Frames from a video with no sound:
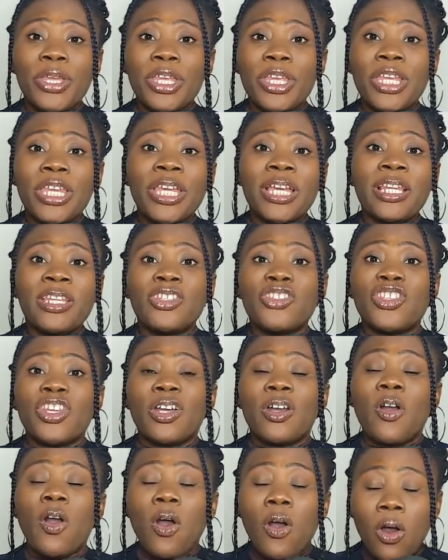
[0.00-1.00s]
English they
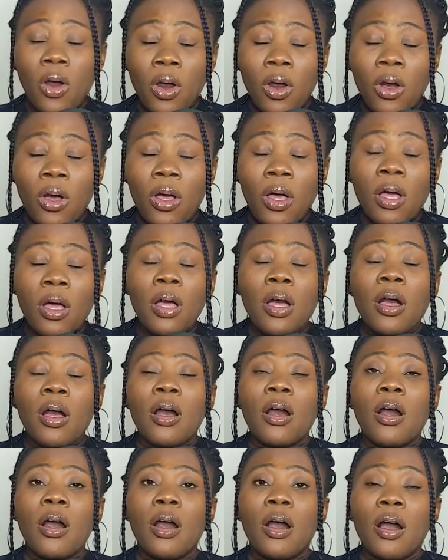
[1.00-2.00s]
call
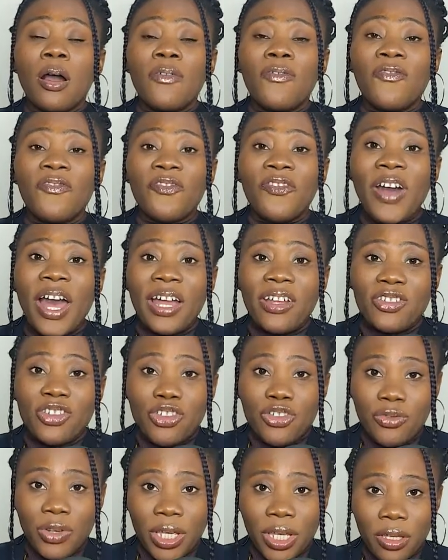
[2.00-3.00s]

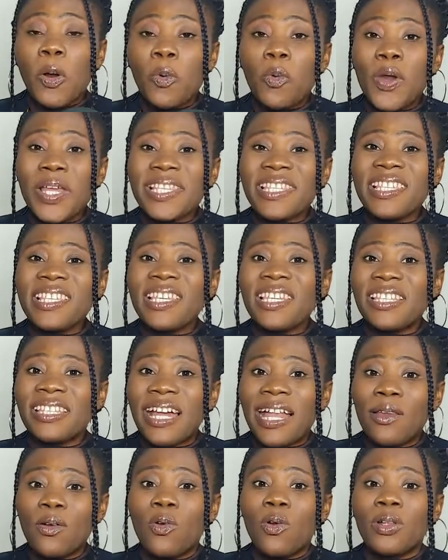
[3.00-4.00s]
factory. But what in
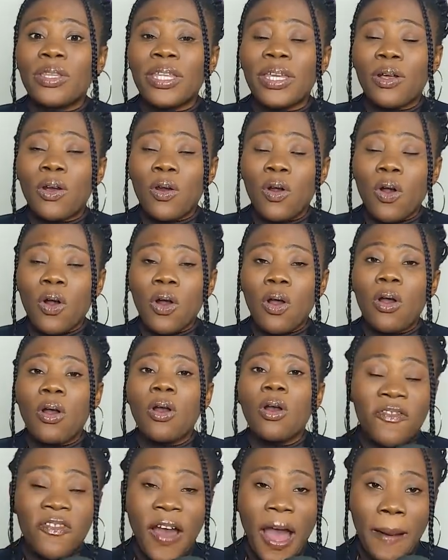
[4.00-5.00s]
Italo can they call
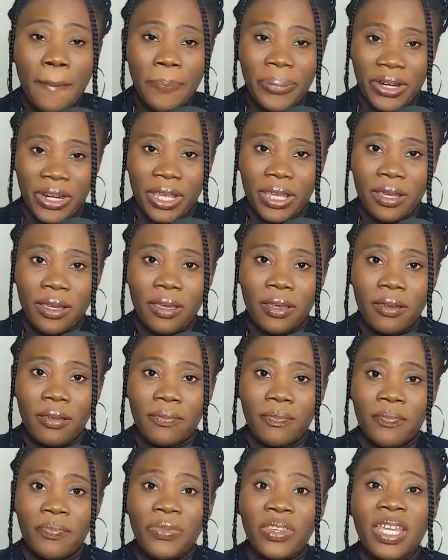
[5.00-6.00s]
fabric?
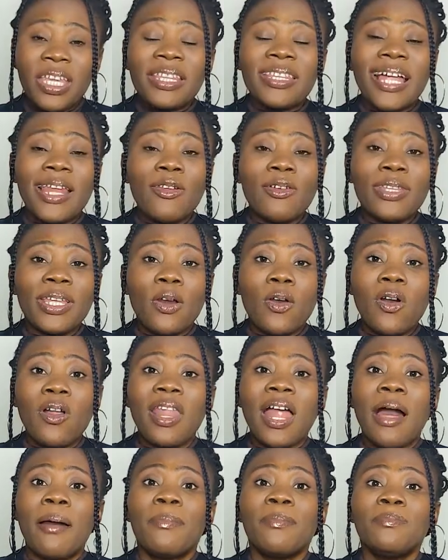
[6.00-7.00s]
Italo they
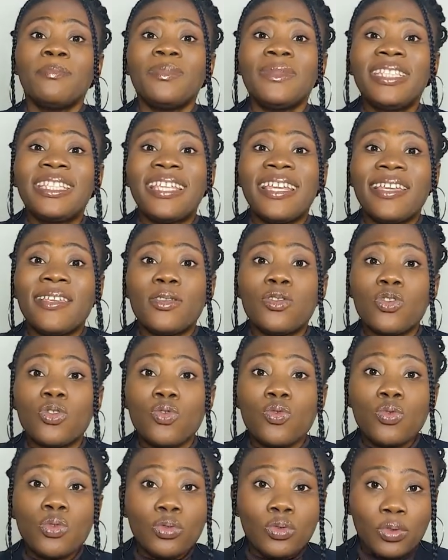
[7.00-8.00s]
call
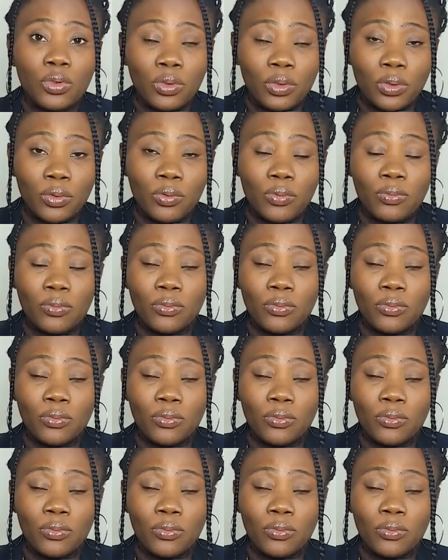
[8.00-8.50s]
tessuto.